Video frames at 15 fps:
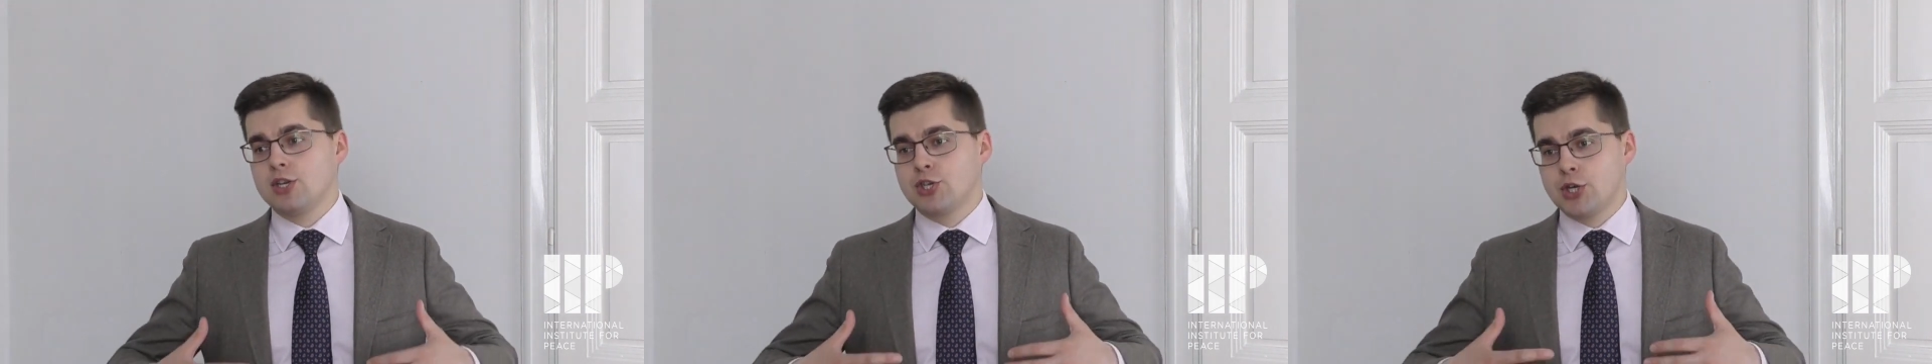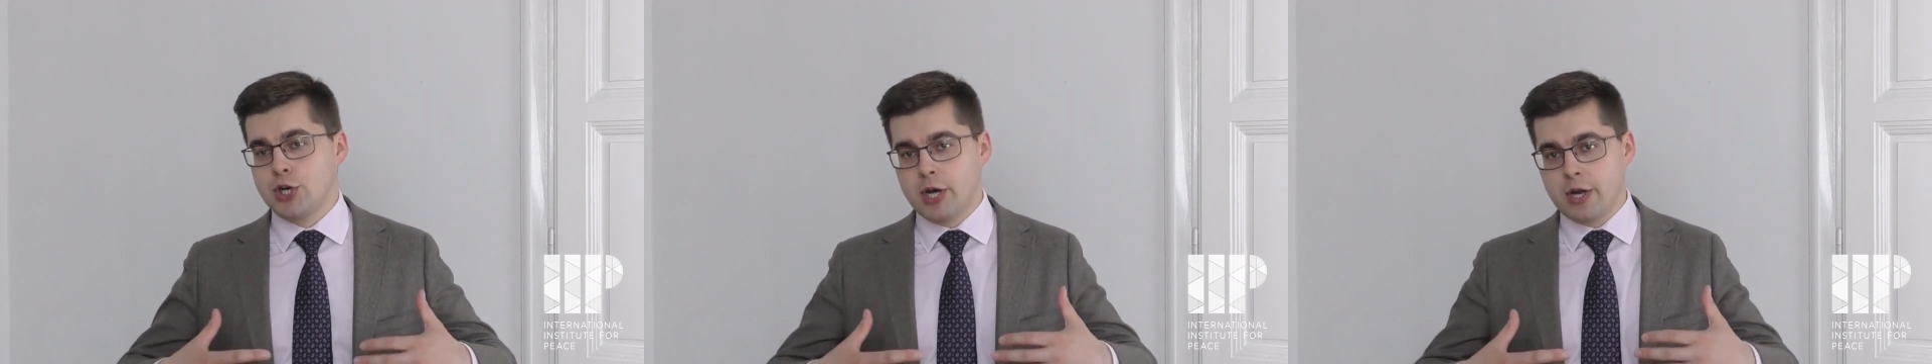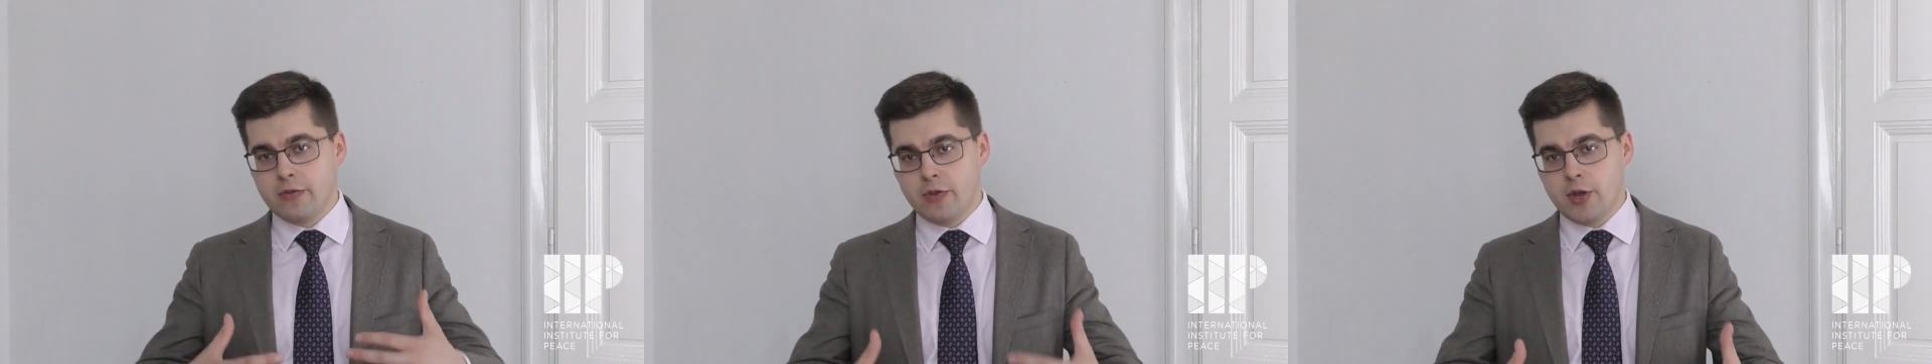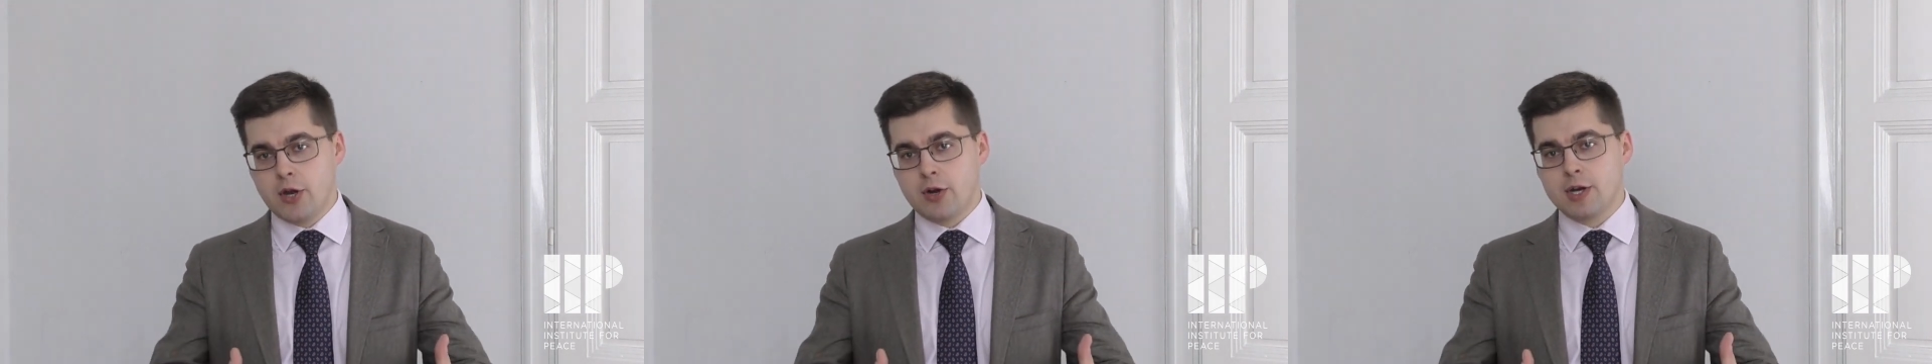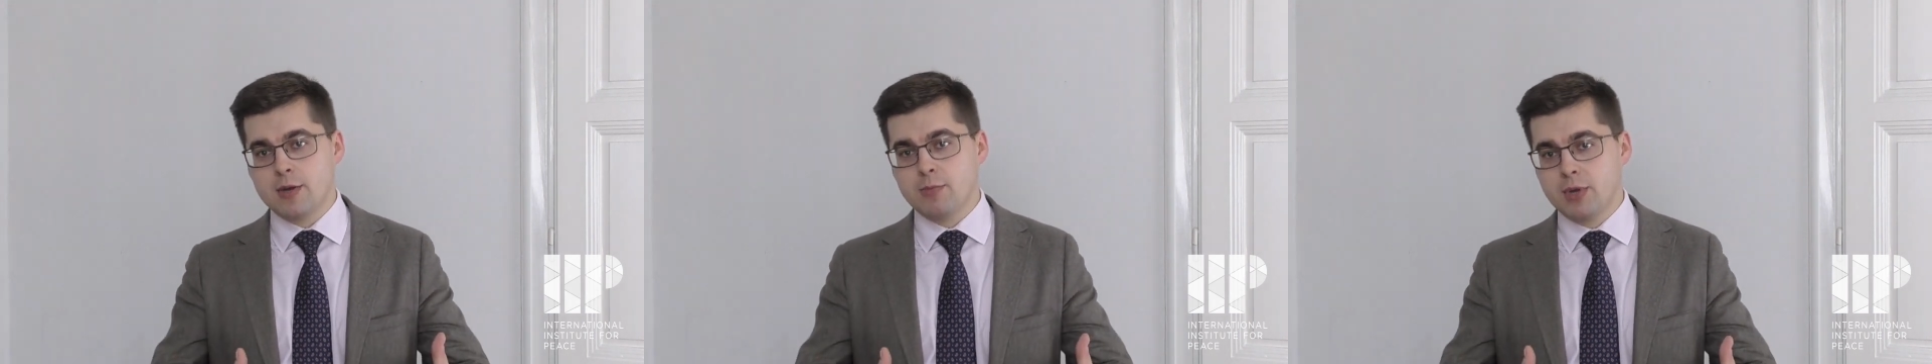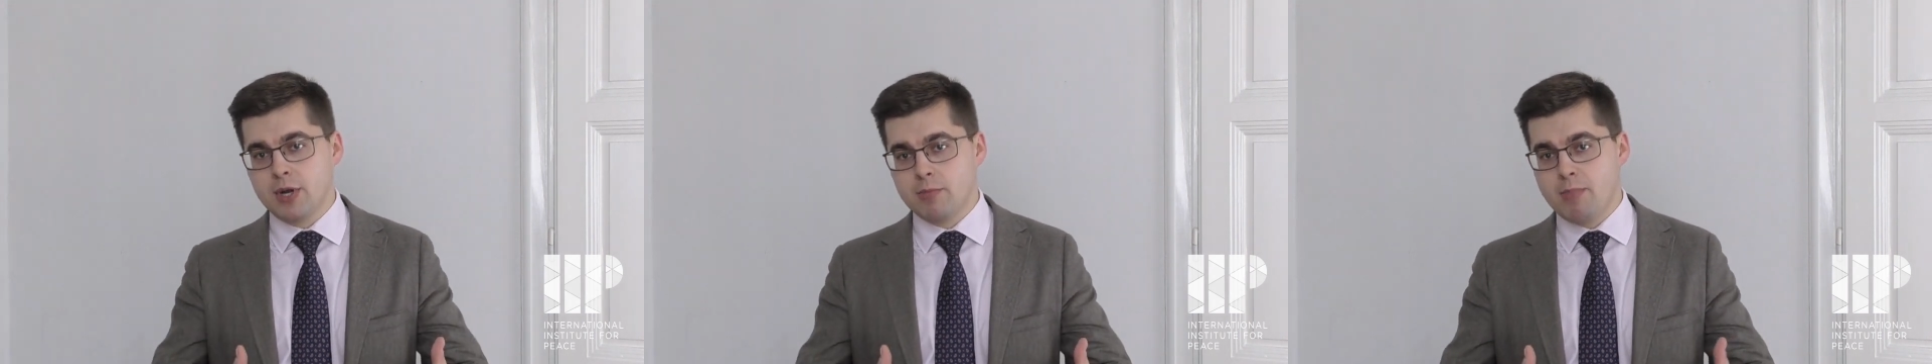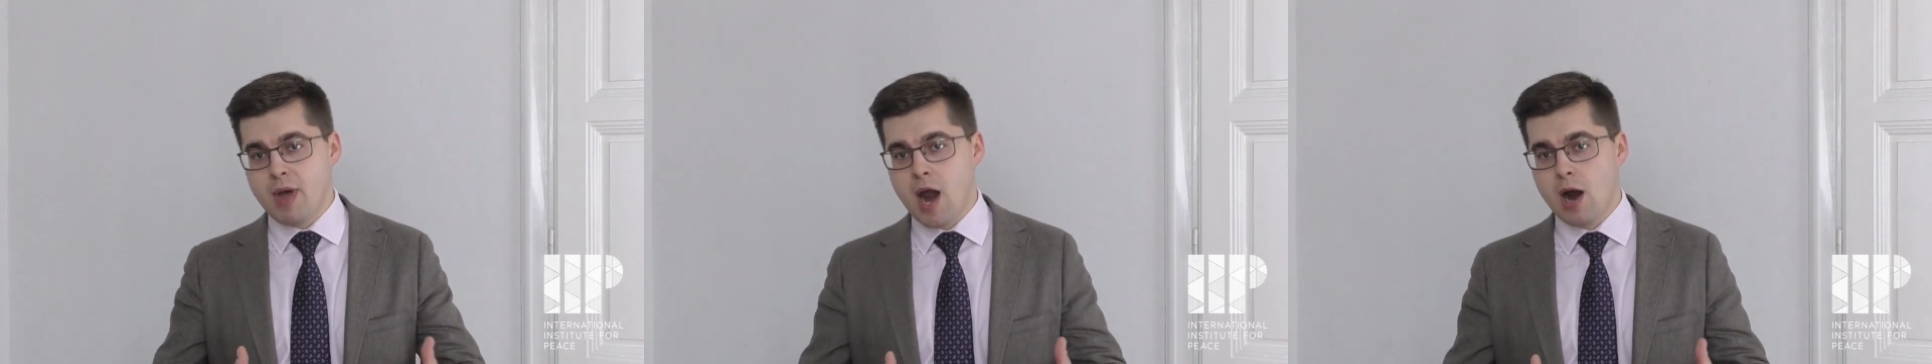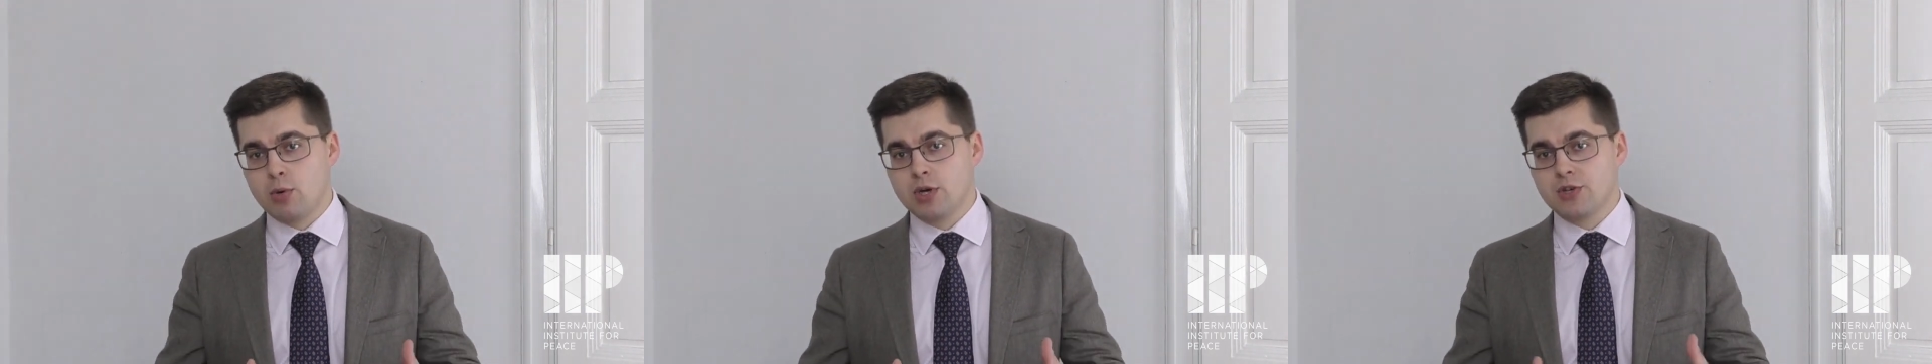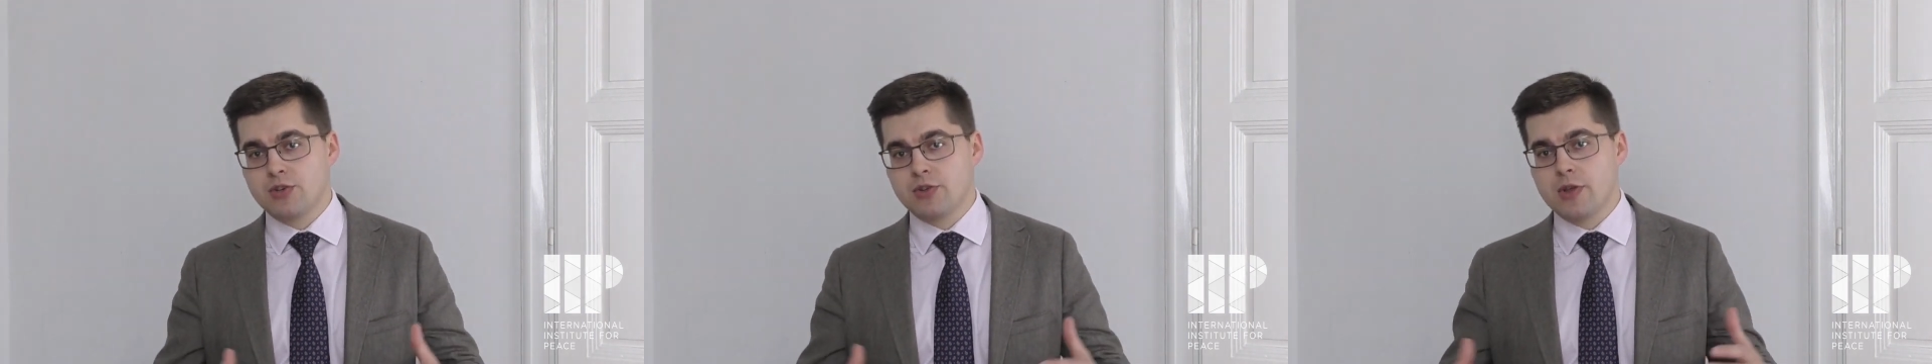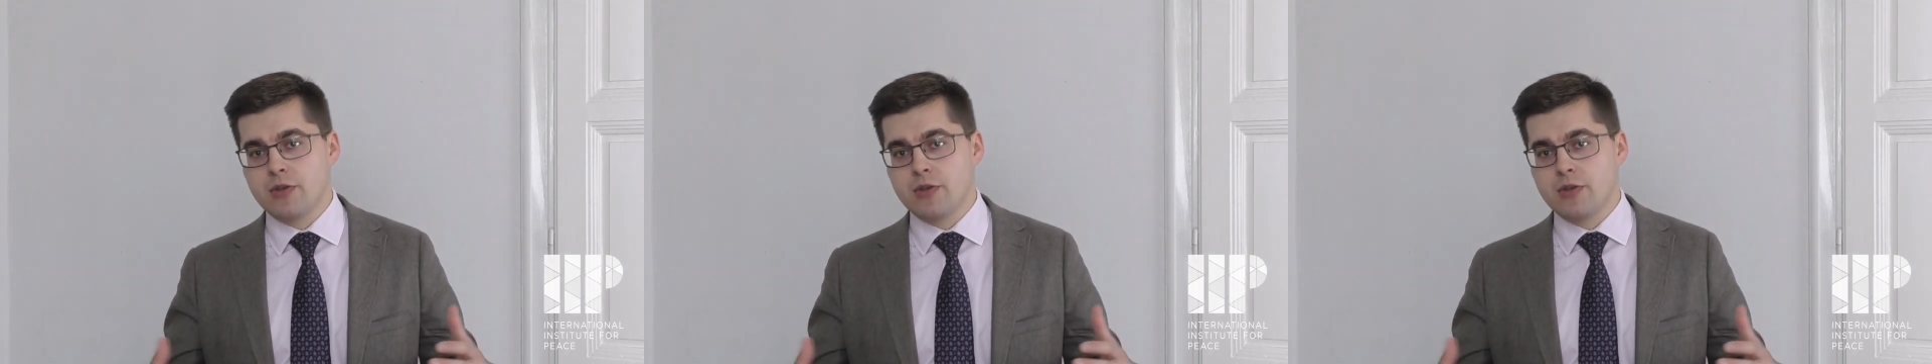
exerting their competing powers,